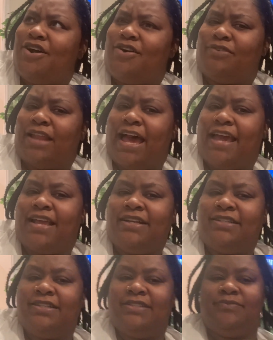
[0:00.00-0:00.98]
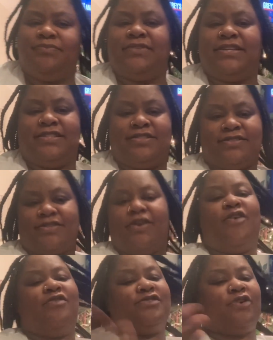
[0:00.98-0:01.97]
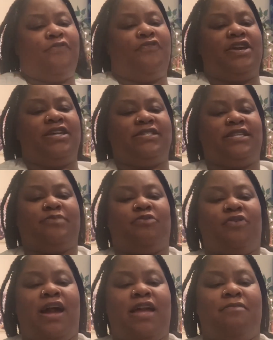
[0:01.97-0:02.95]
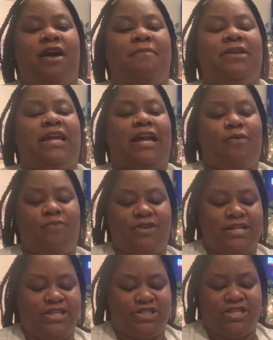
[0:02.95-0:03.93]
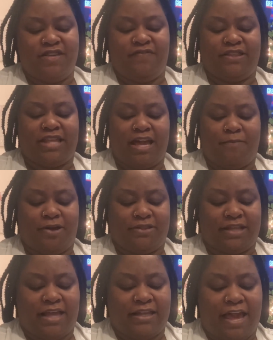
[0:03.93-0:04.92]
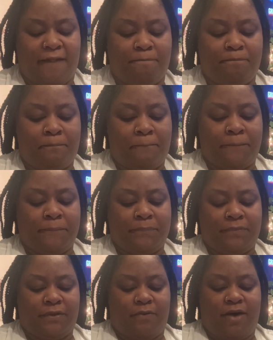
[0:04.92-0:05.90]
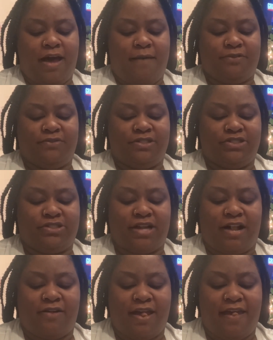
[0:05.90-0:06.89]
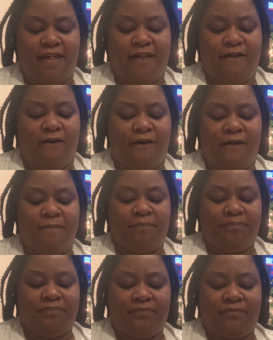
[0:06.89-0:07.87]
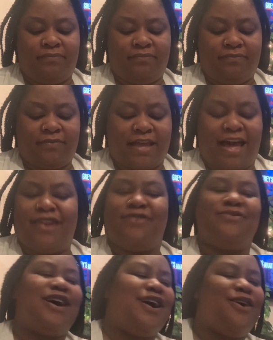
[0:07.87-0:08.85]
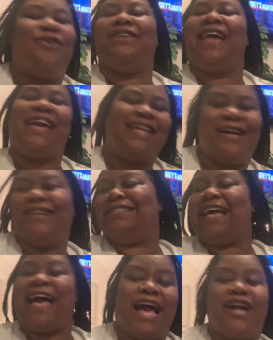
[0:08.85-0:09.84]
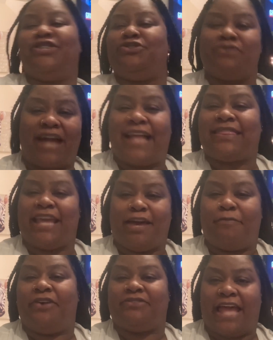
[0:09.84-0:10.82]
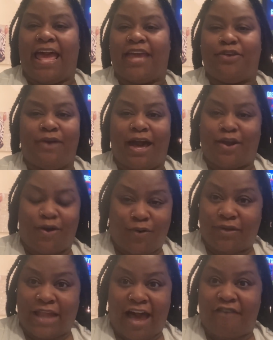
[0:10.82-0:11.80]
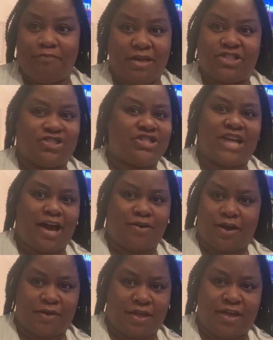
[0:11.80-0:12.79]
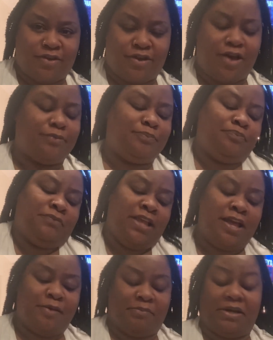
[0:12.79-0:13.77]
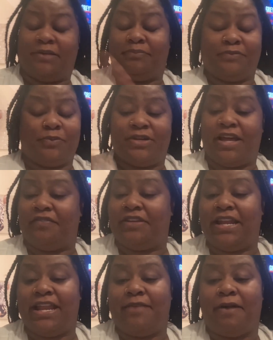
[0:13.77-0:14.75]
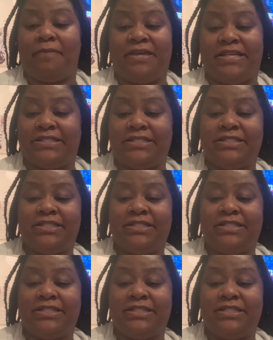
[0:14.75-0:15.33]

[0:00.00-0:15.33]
like, so for instance, Mariah mommy, like, I wanted to even think about that, like, well, how I'm gonna do this child hair, or, I don't know, like, how could you not think about that? You got a whole live mixed child out here, you know? But whatever, that ain't my business.